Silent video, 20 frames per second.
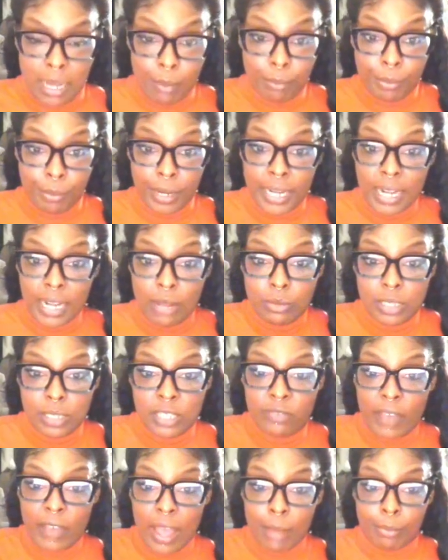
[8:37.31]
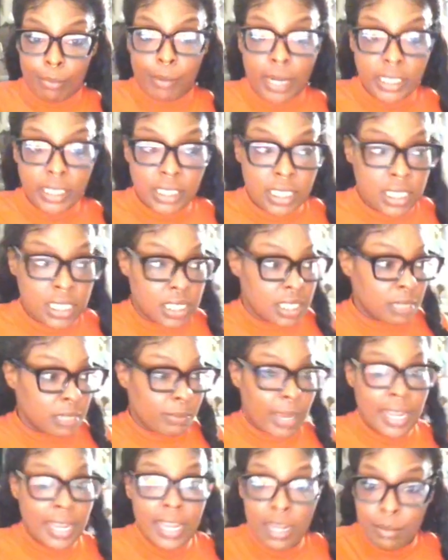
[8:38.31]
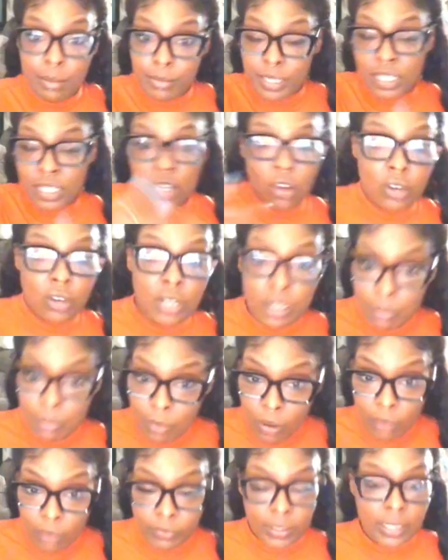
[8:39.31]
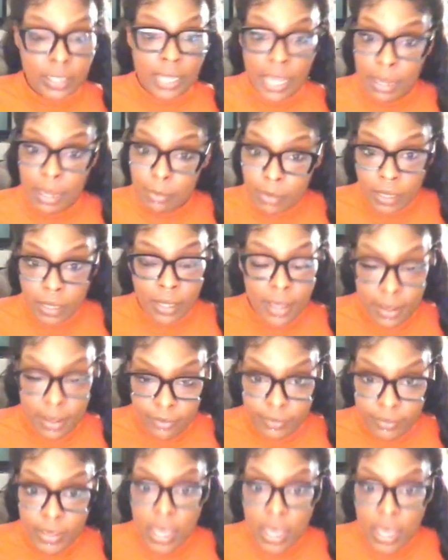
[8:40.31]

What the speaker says: I'm bringing out this vibration to somebody. I could be talking them off the damn cliff.